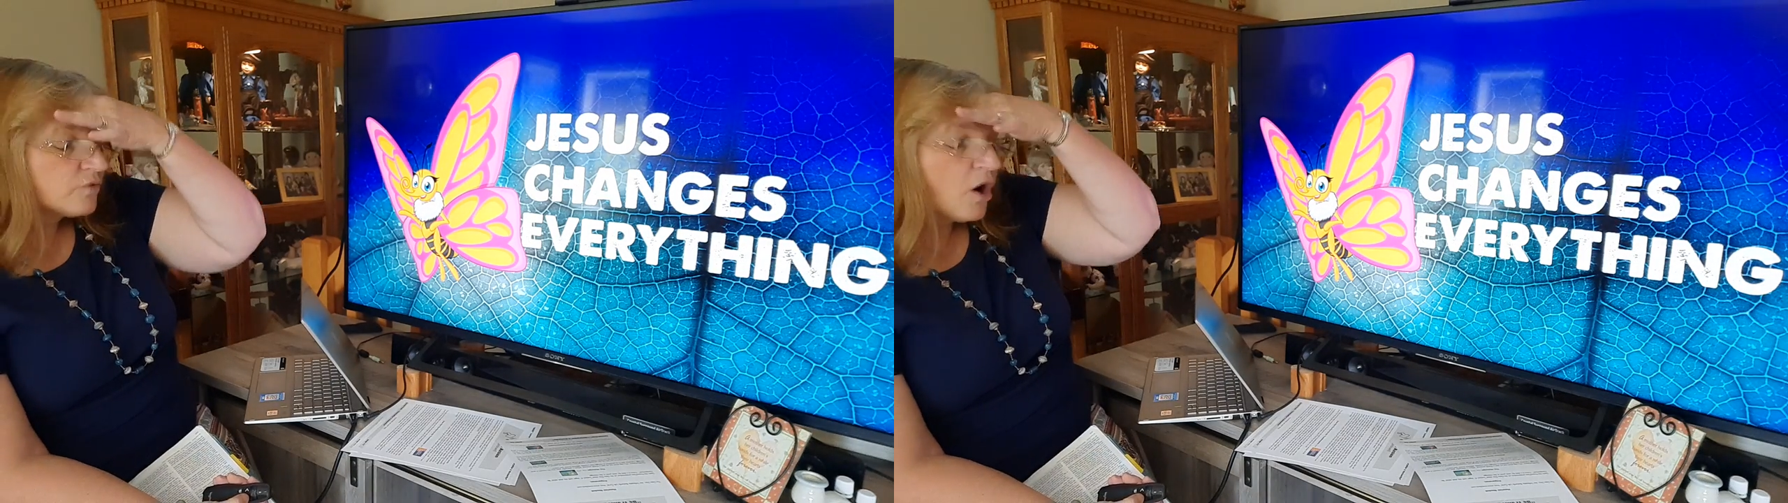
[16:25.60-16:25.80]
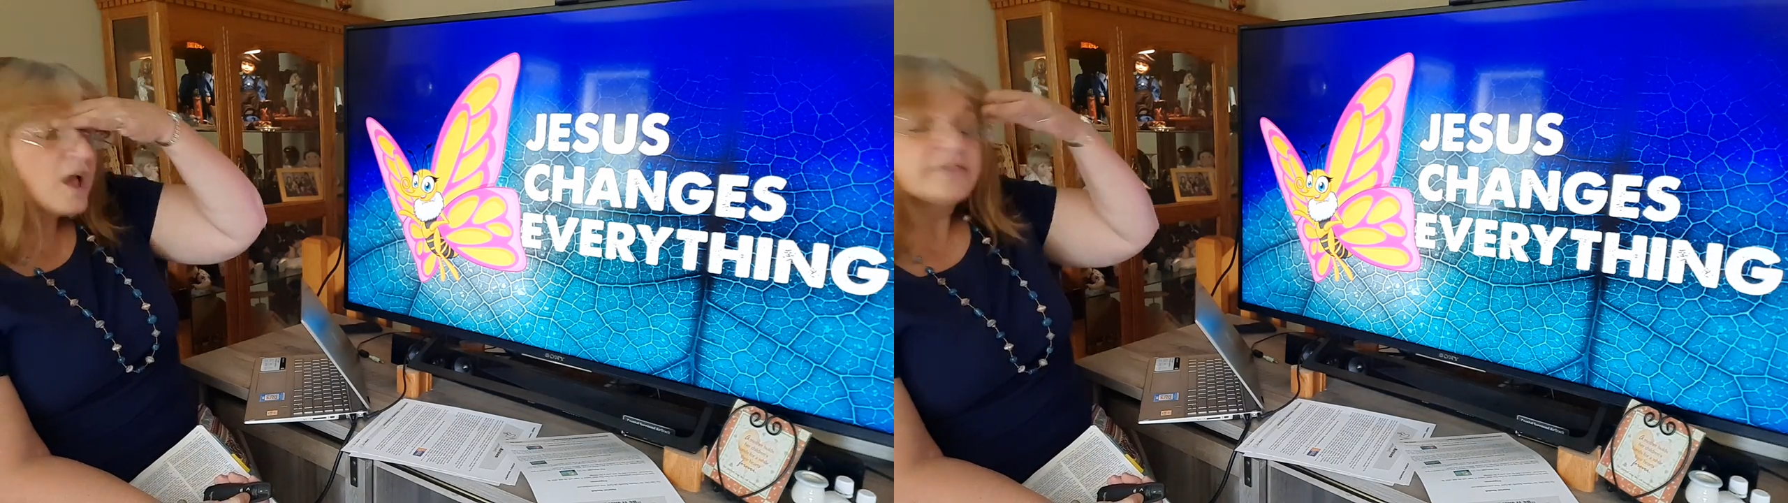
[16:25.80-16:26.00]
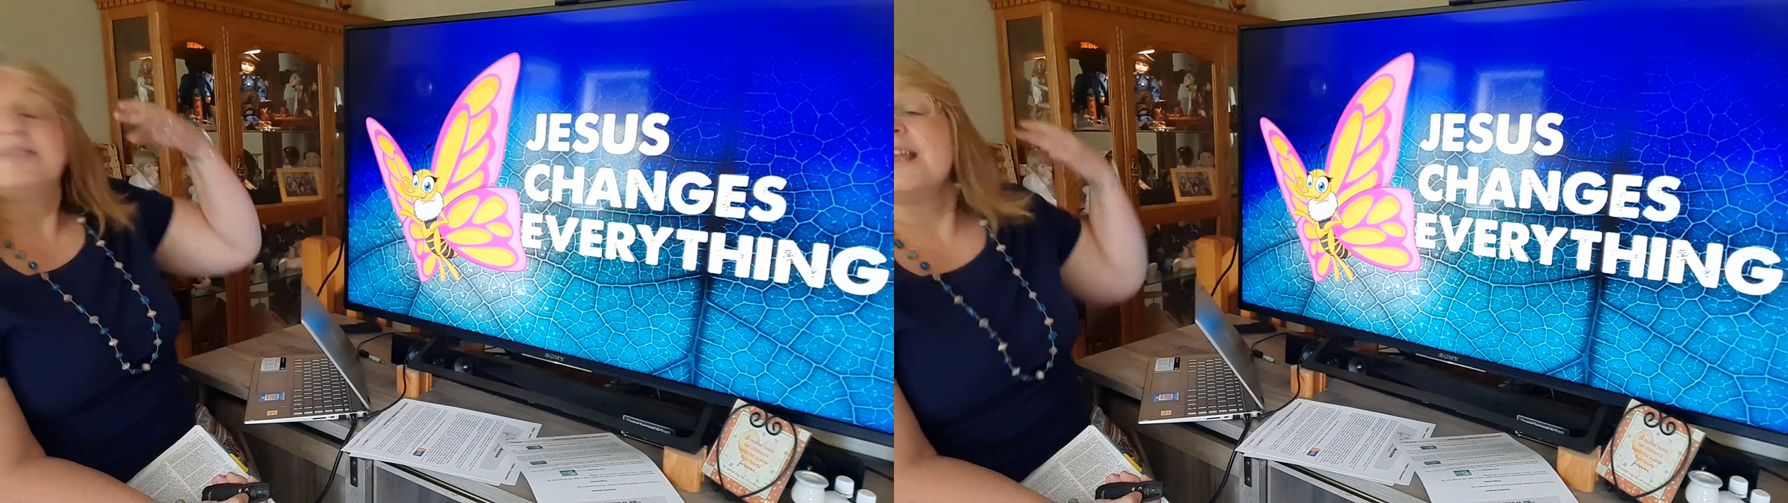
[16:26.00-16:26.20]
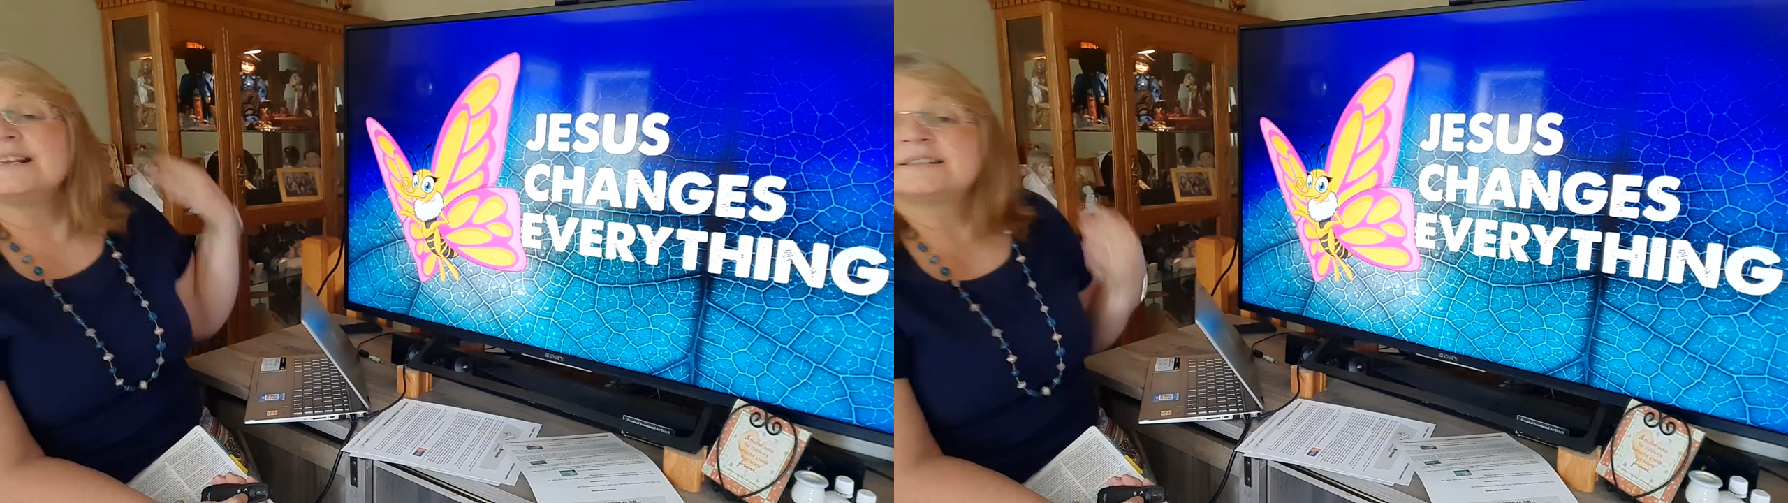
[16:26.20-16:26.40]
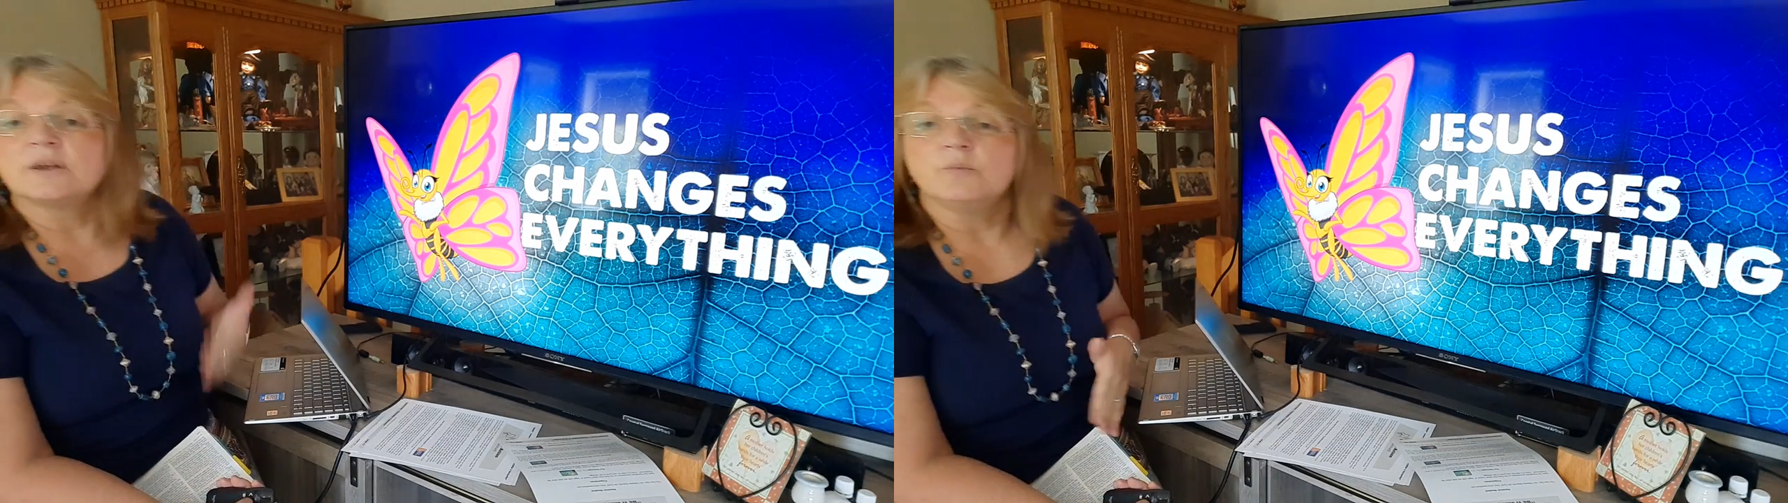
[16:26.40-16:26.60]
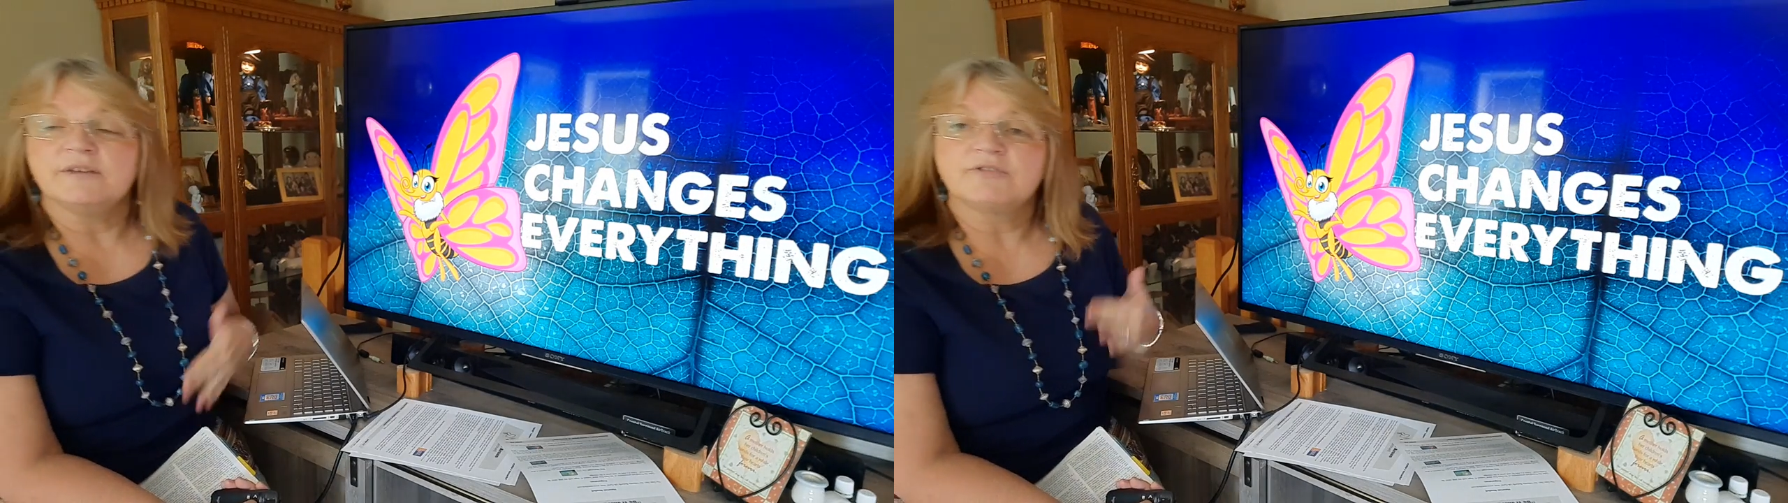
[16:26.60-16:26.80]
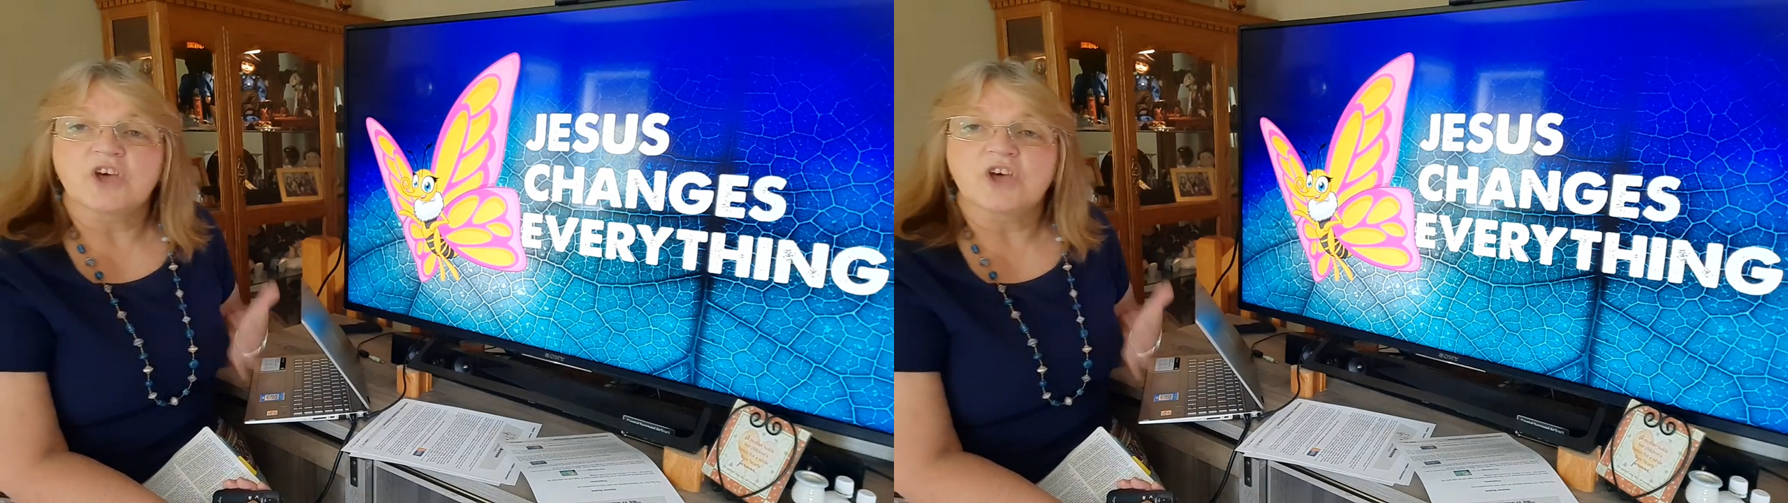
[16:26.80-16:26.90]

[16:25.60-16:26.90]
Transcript: wrong things that we've